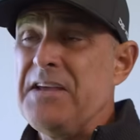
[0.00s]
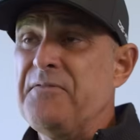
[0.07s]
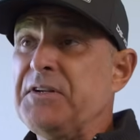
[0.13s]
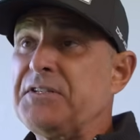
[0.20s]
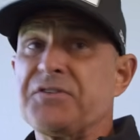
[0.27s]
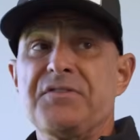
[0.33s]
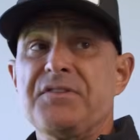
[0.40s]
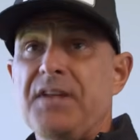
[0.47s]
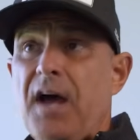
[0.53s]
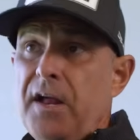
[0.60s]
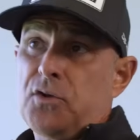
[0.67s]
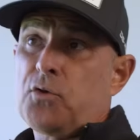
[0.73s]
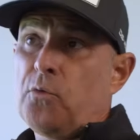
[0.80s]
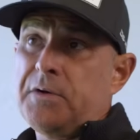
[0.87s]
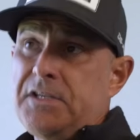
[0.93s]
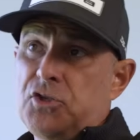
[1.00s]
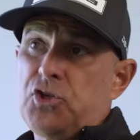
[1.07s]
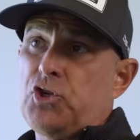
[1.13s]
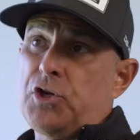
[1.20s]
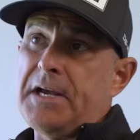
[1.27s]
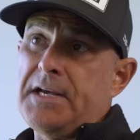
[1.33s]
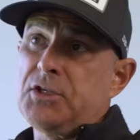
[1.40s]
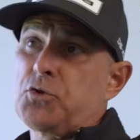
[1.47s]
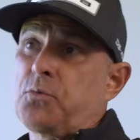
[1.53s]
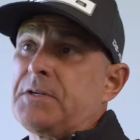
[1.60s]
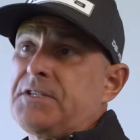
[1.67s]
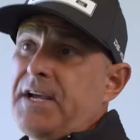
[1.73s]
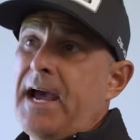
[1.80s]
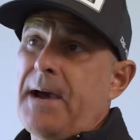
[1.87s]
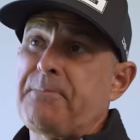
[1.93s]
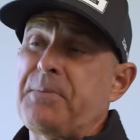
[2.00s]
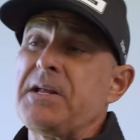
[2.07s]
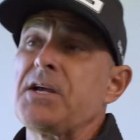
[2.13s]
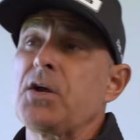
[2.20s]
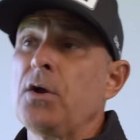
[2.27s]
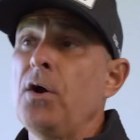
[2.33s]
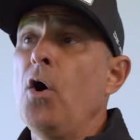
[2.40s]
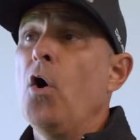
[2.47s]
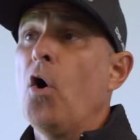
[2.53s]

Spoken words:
If it's not going to change what's happening